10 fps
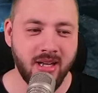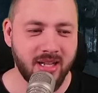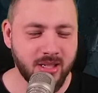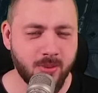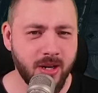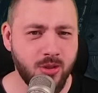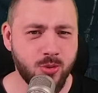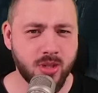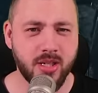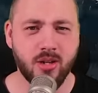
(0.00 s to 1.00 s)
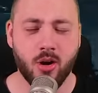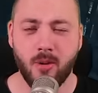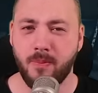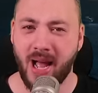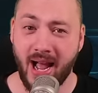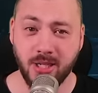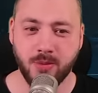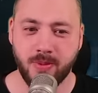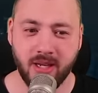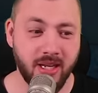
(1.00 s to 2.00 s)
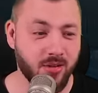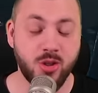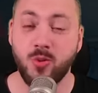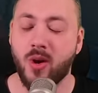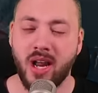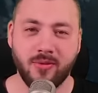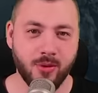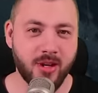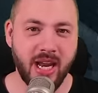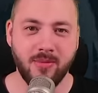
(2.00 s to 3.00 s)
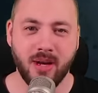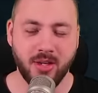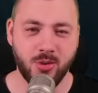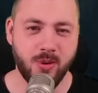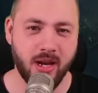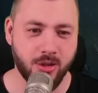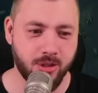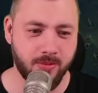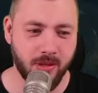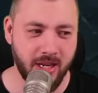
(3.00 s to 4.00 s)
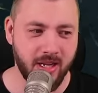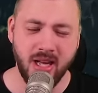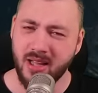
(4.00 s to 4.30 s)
That's what I usually call patch picking to whatever game I do actually play.